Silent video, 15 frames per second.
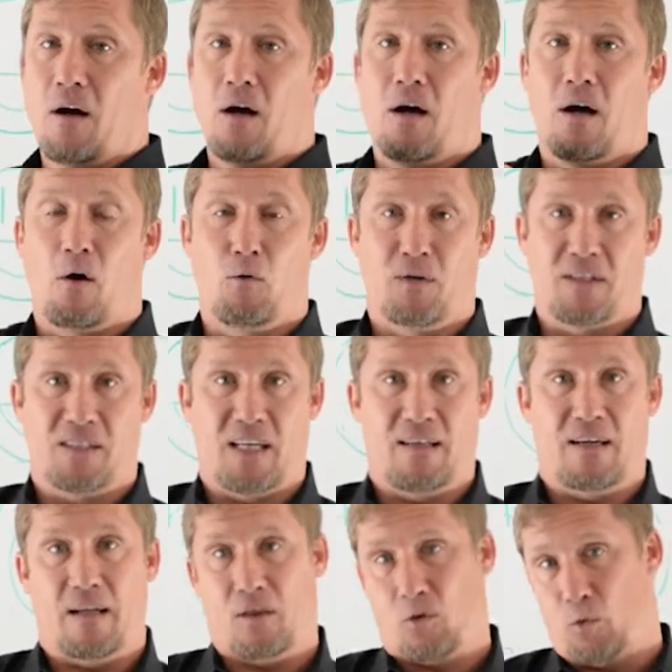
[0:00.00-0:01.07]
only say
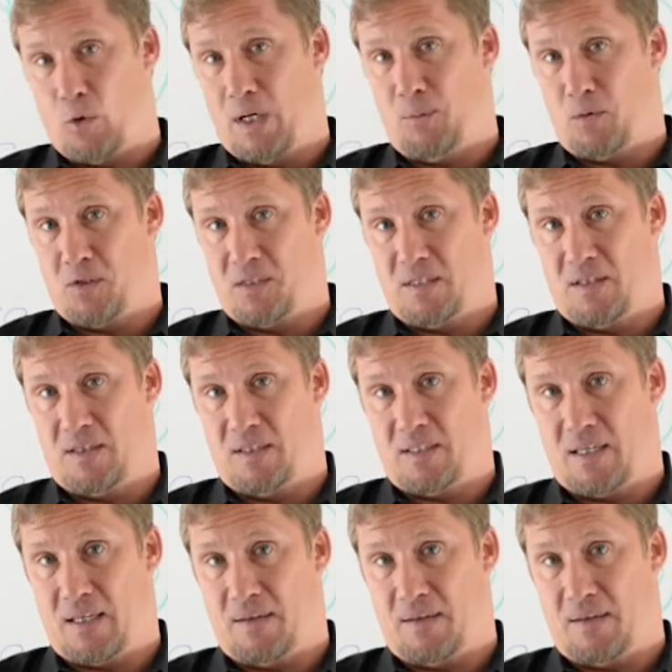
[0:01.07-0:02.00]
that 3% of the time.